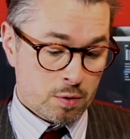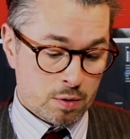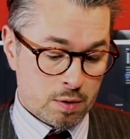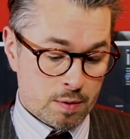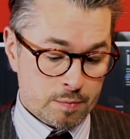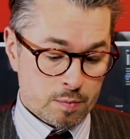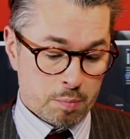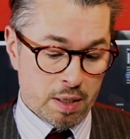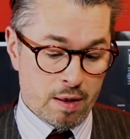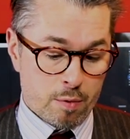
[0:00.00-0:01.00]
to
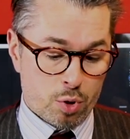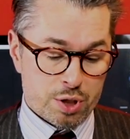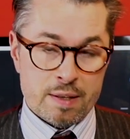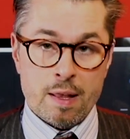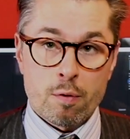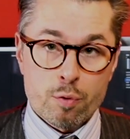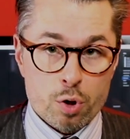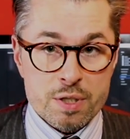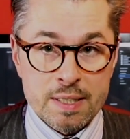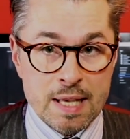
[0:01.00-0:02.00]
buy another watch, and then of
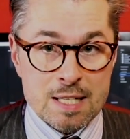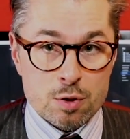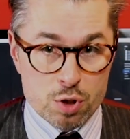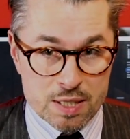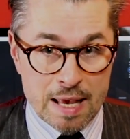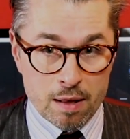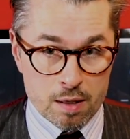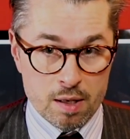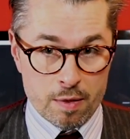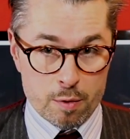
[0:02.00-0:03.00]
course he has to
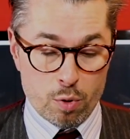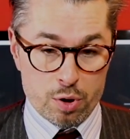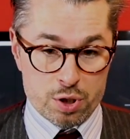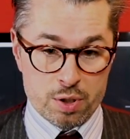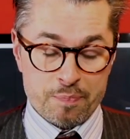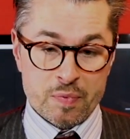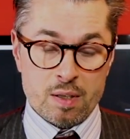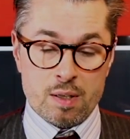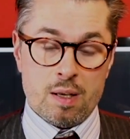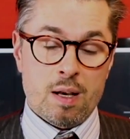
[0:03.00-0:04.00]
sell the watch
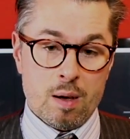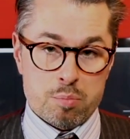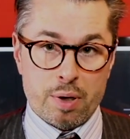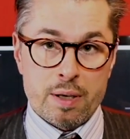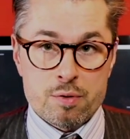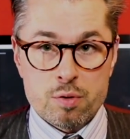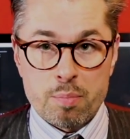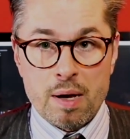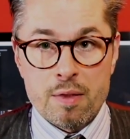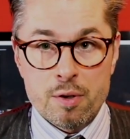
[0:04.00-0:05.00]
prior to
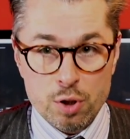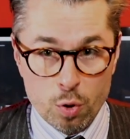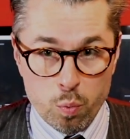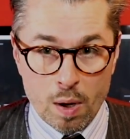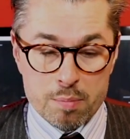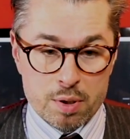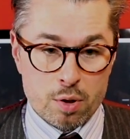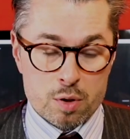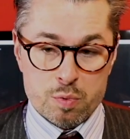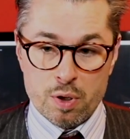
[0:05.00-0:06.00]
buy the new one,
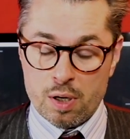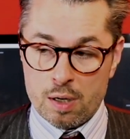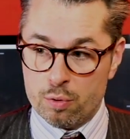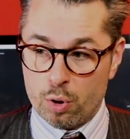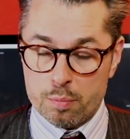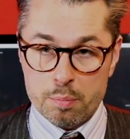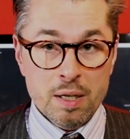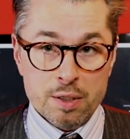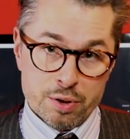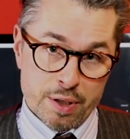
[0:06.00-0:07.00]
because we are not
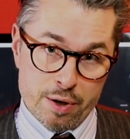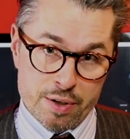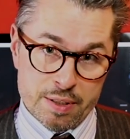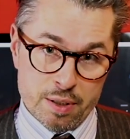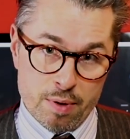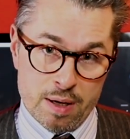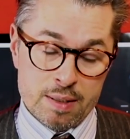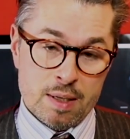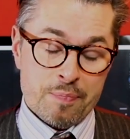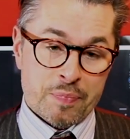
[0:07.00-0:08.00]
millionaires here,
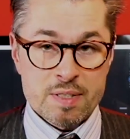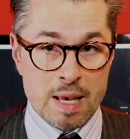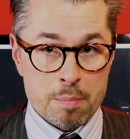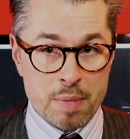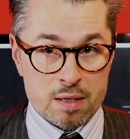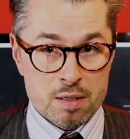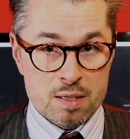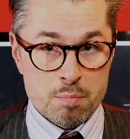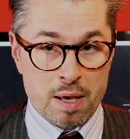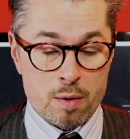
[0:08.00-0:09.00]
right? Same
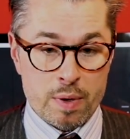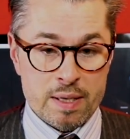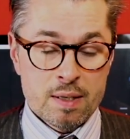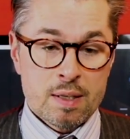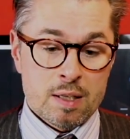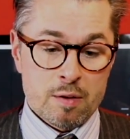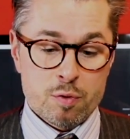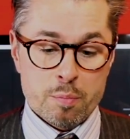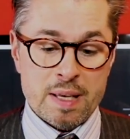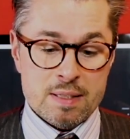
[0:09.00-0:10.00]
mechanism, by the way, if
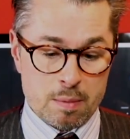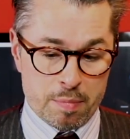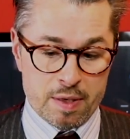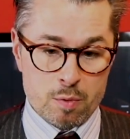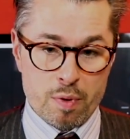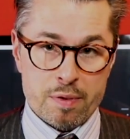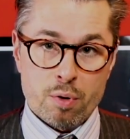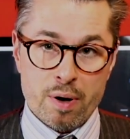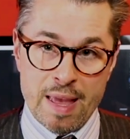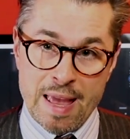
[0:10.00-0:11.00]
you make something with
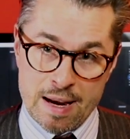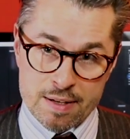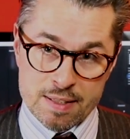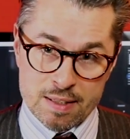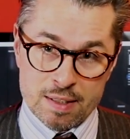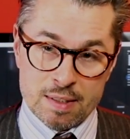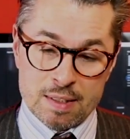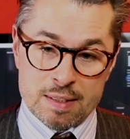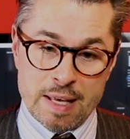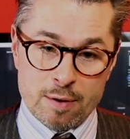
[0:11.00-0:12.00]
your hands,
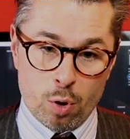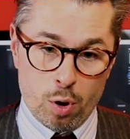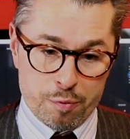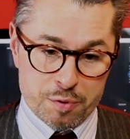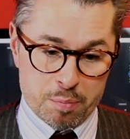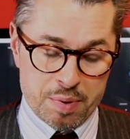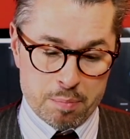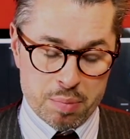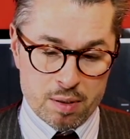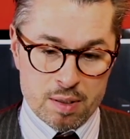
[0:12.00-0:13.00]
then often
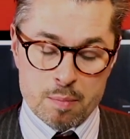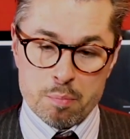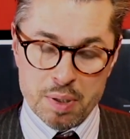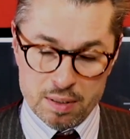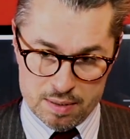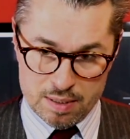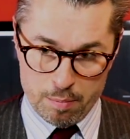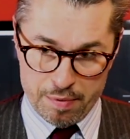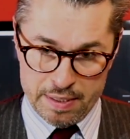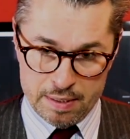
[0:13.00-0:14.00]
people build
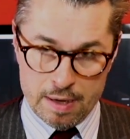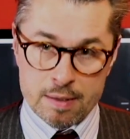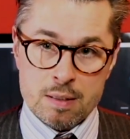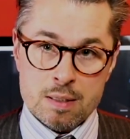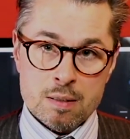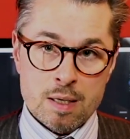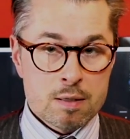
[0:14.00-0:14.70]
something and it's